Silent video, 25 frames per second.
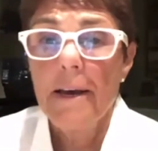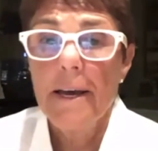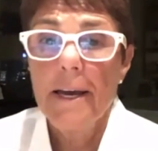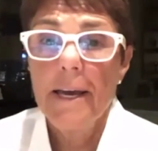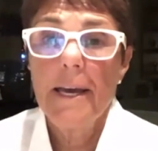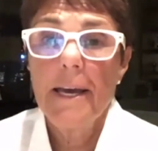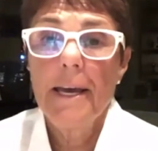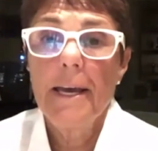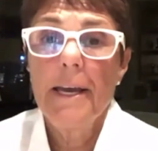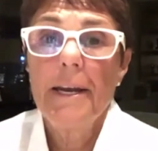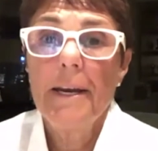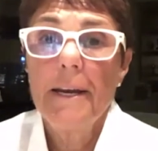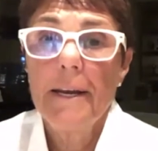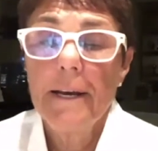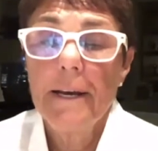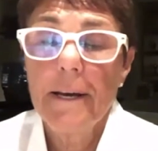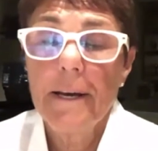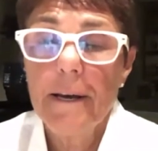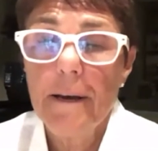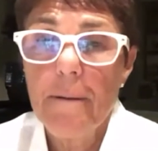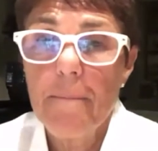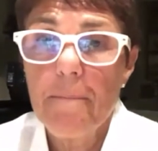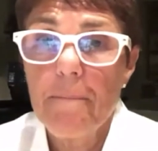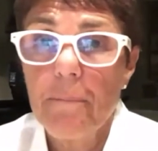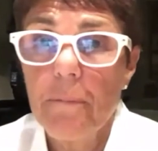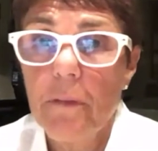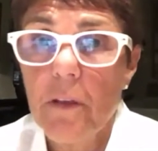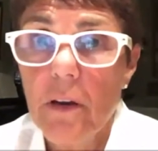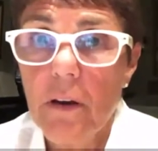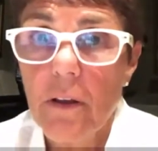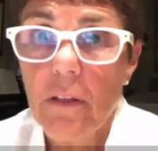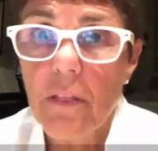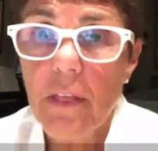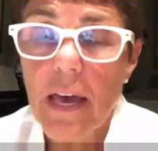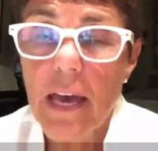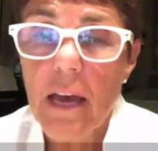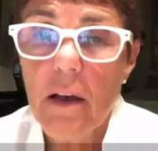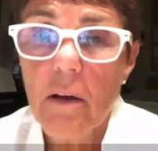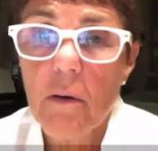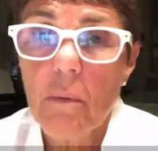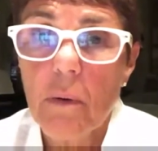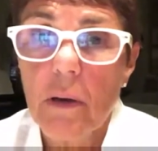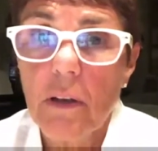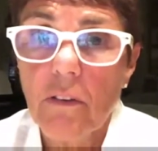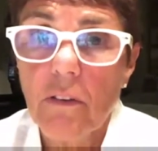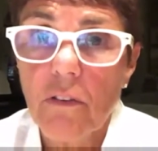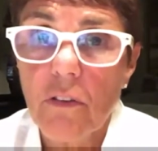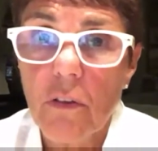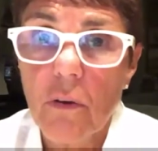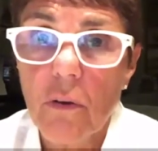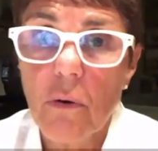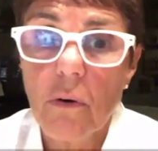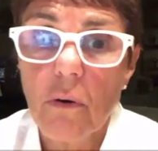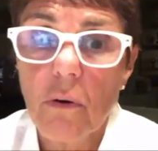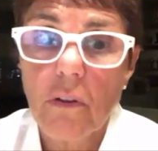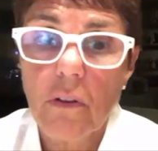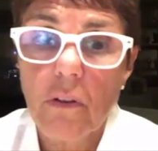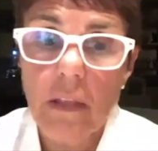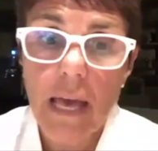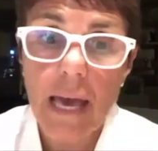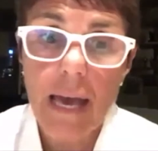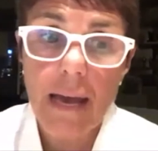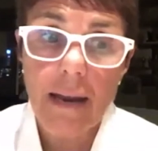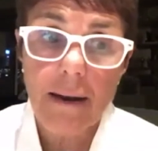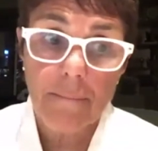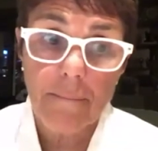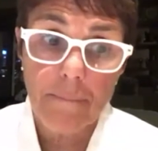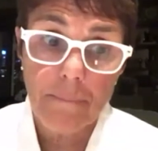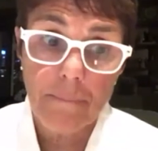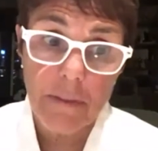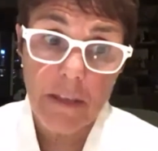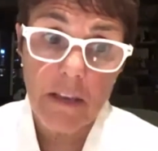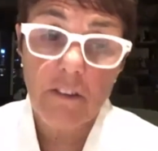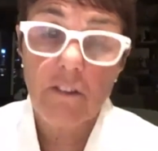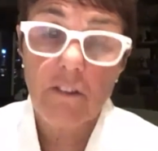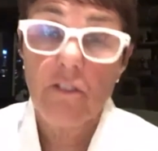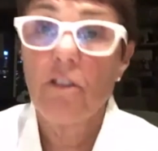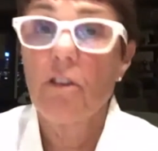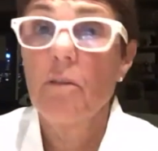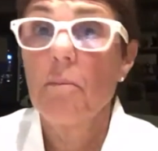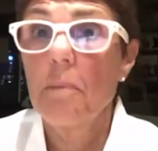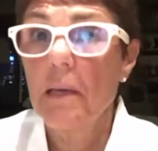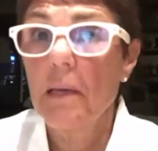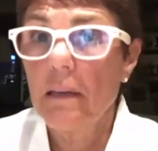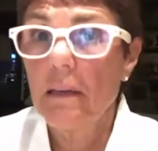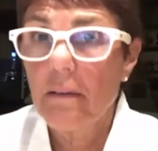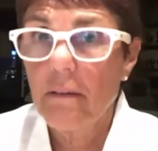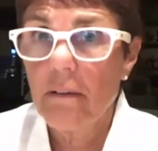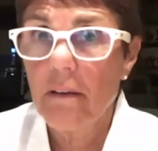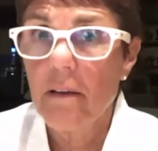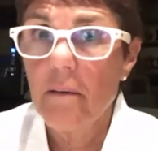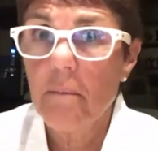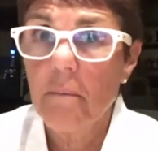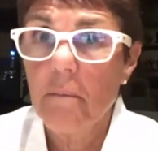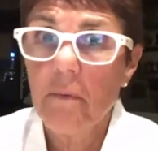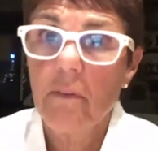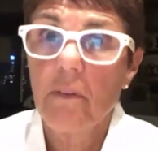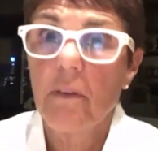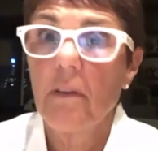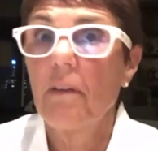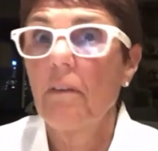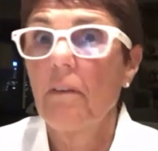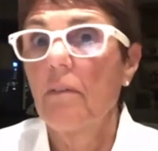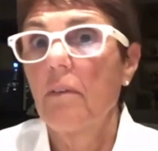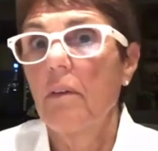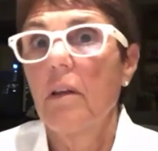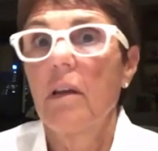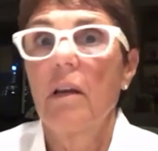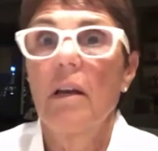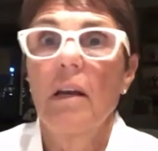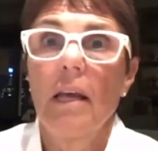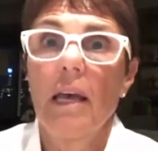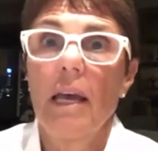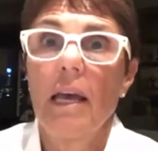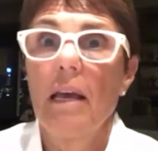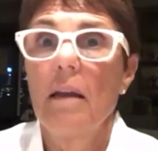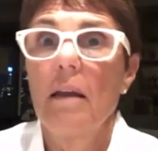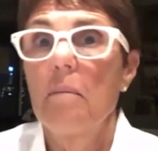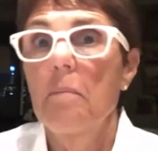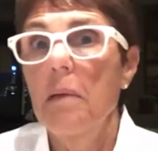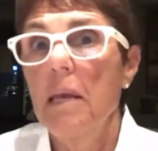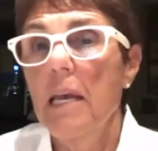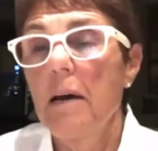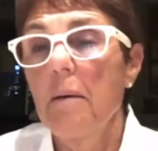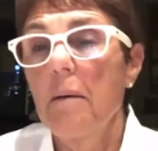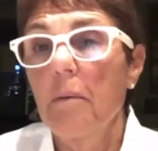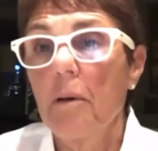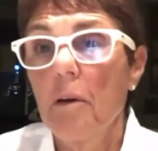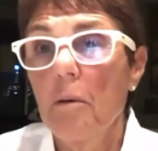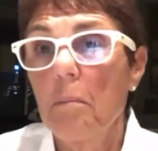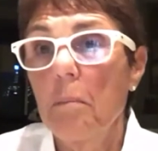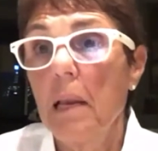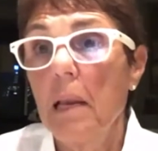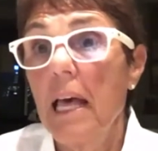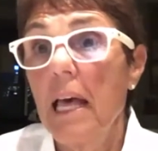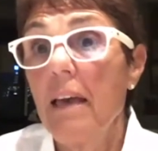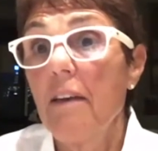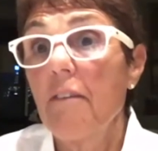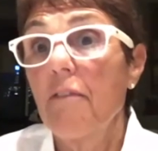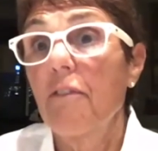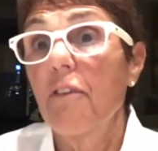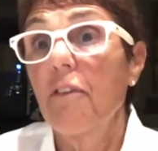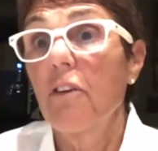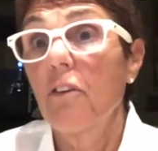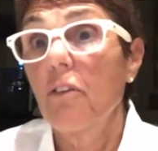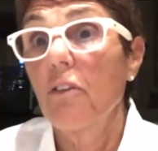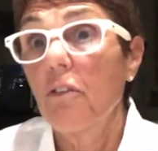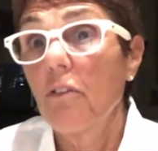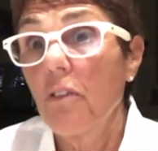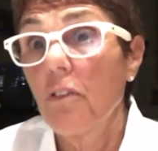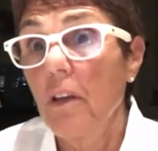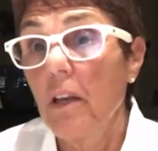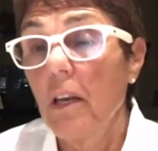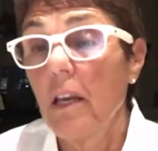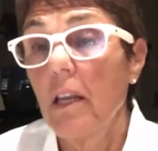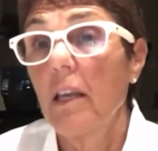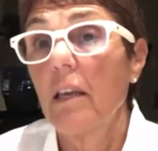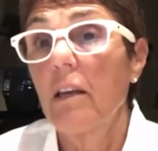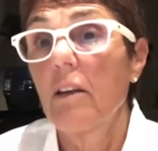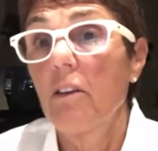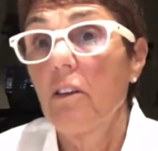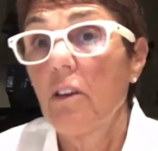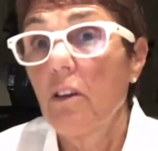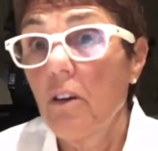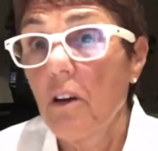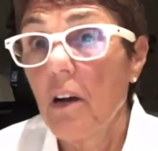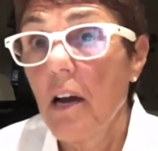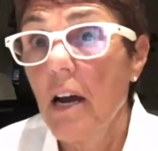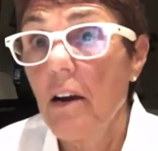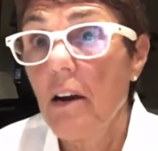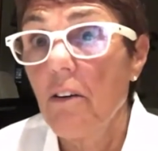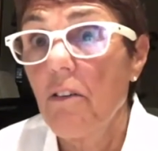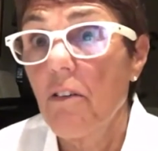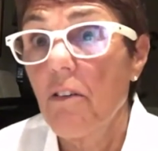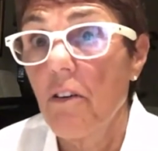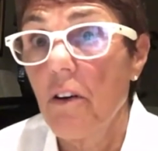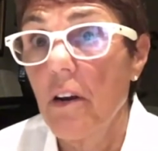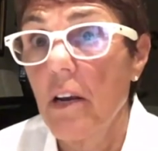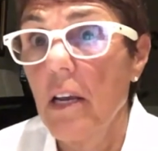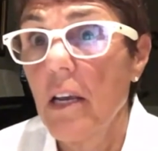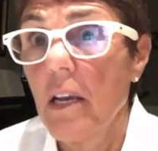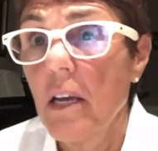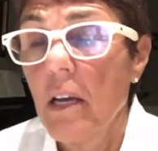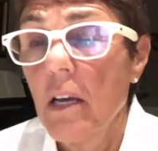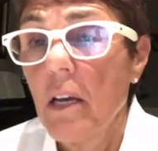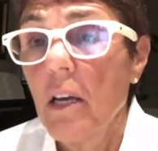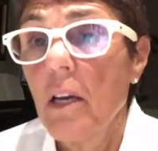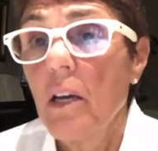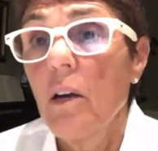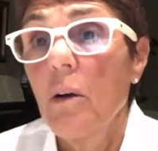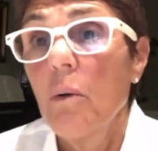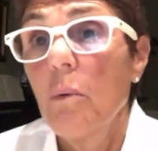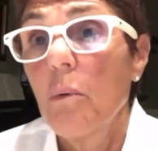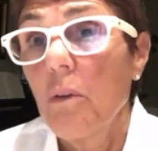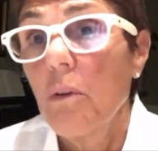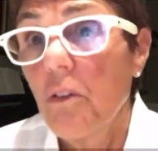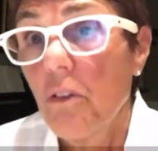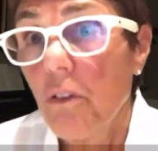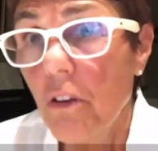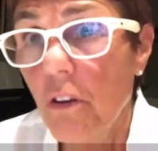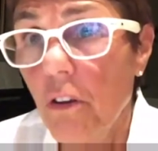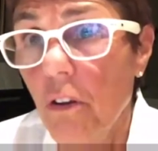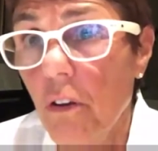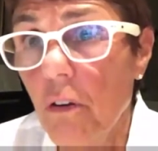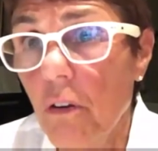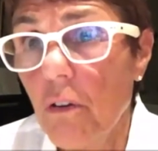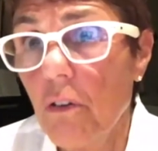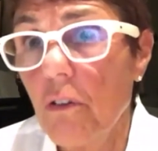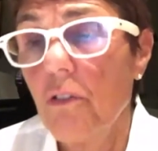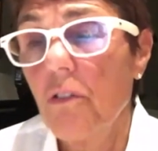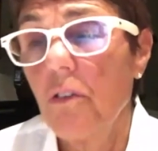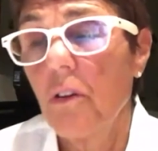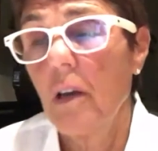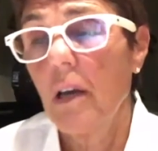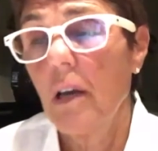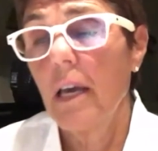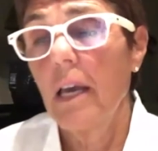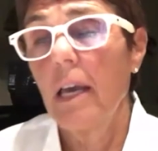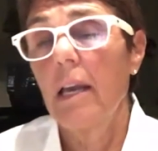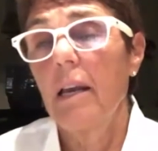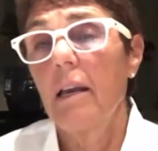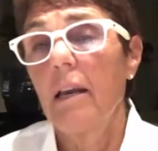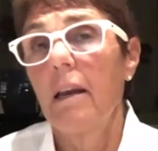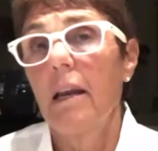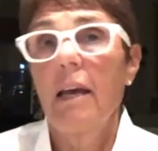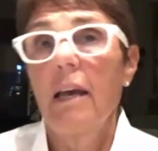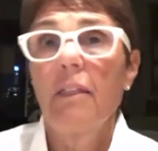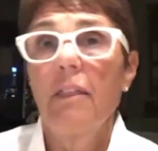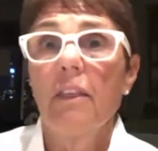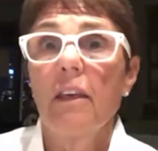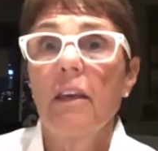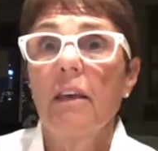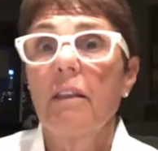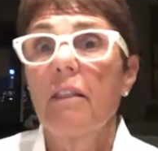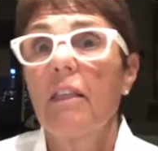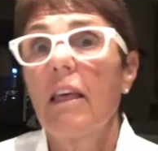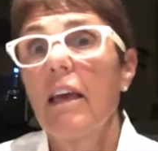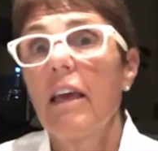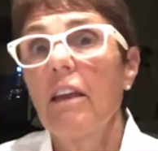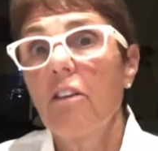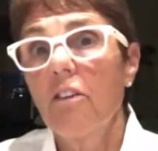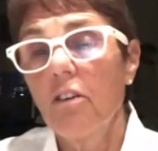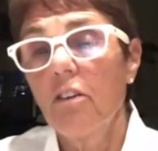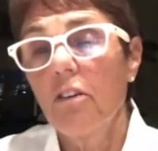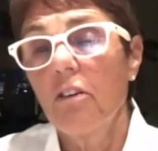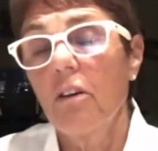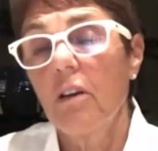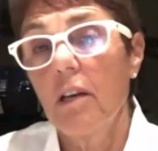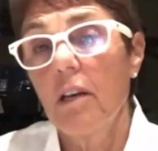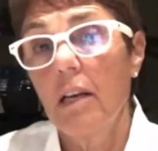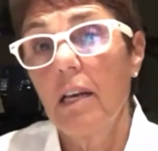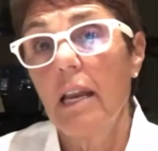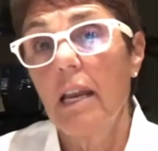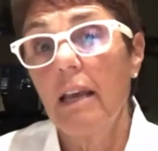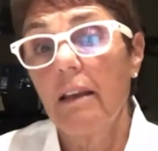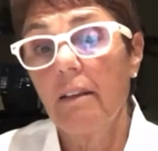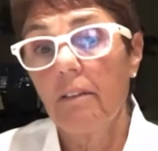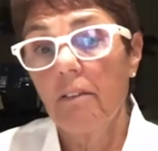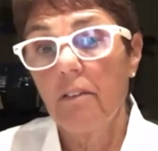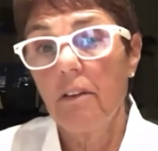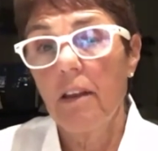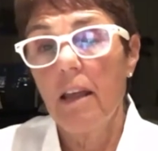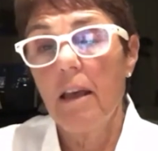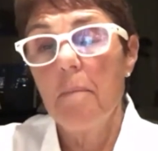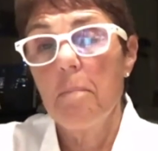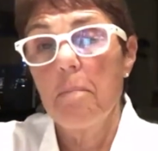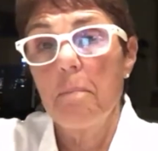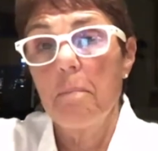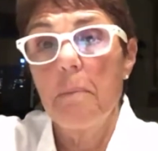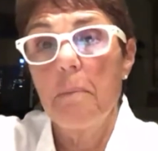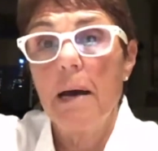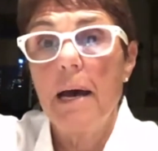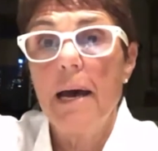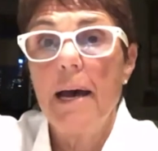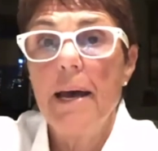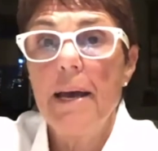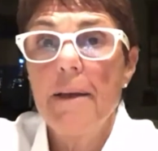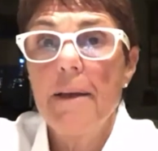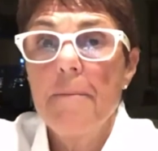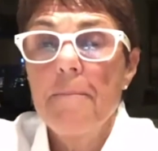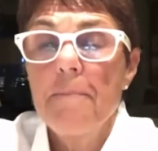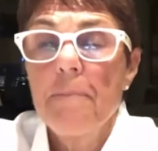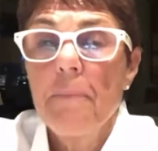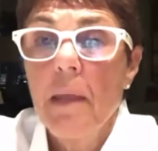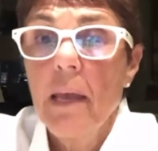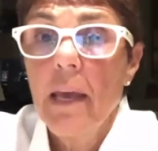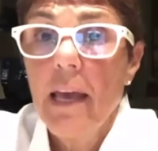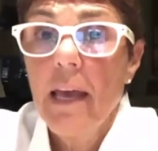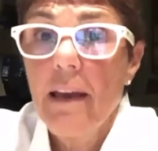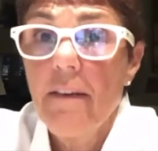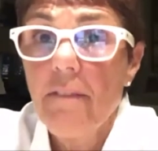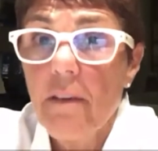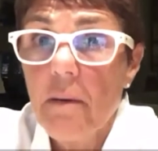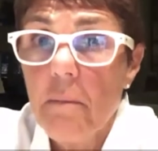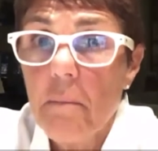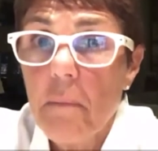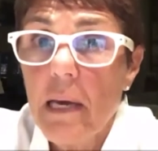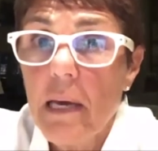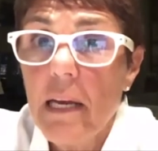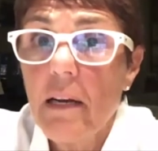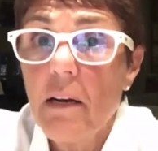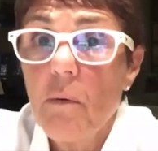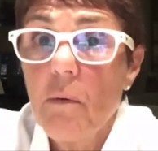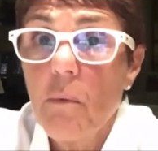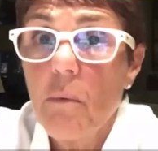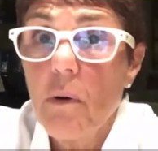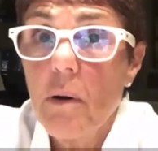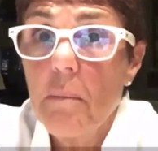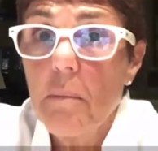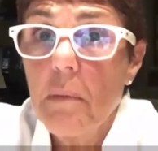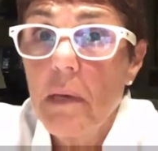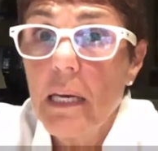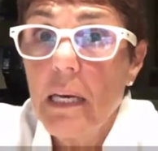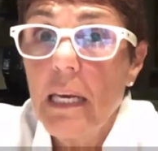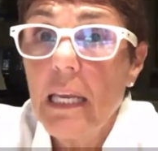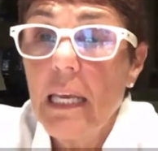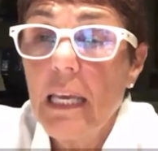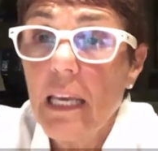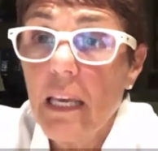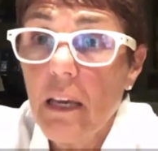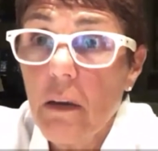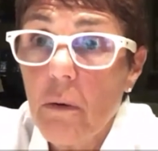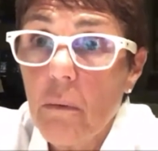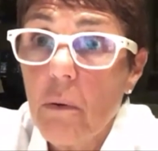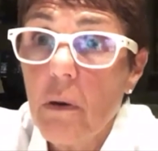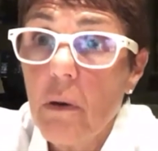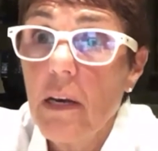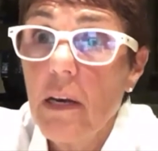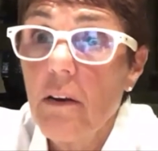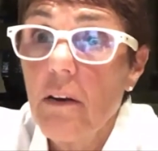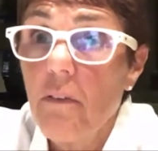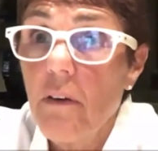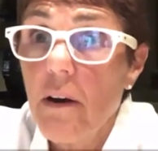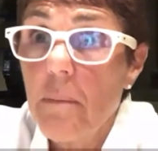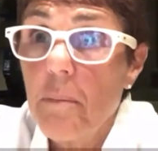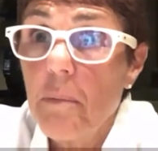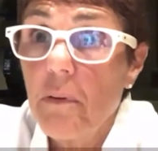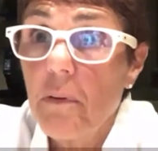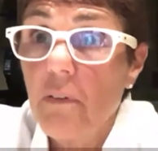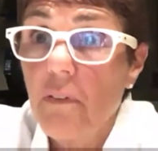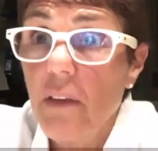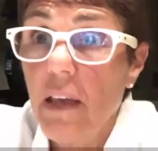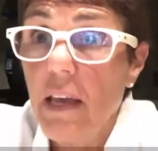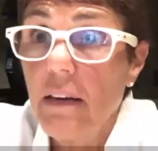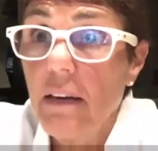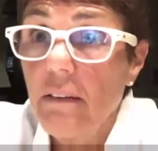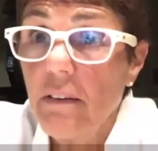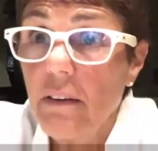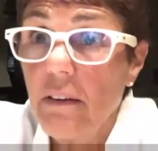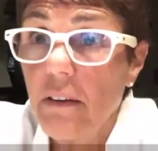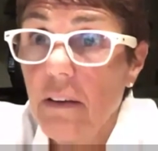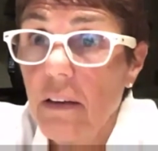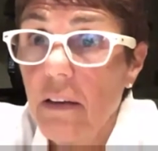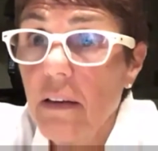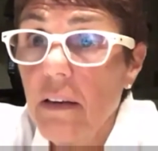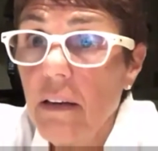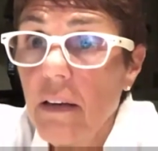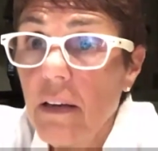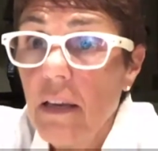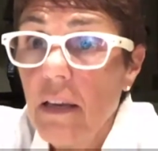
And um, you know they always thought that there should be a team season, and being able to play for your city and your country was huge. And I think they took it a next step by having men and women equally represented